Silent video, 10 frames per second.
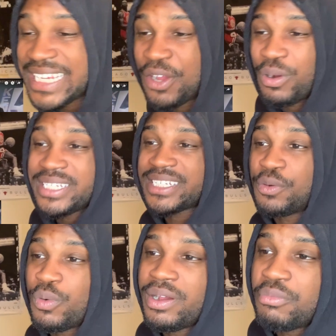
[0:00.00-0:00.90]
question,
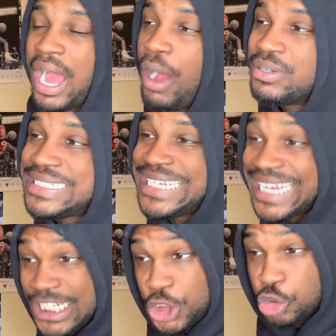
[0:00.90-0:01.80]
what? How was he
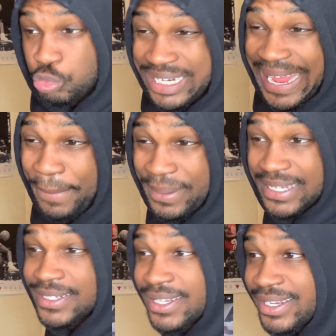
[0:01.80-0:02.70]
injured? What
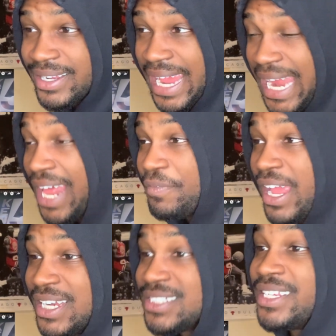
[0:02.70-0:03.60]
happened in
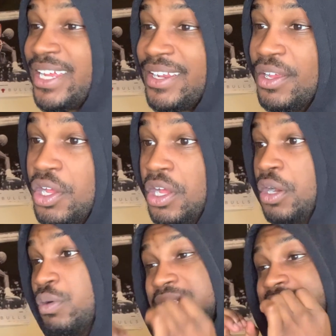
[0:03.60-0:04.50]
Afghanistan?
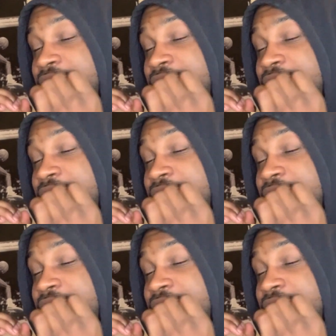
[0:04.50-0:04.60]
Was his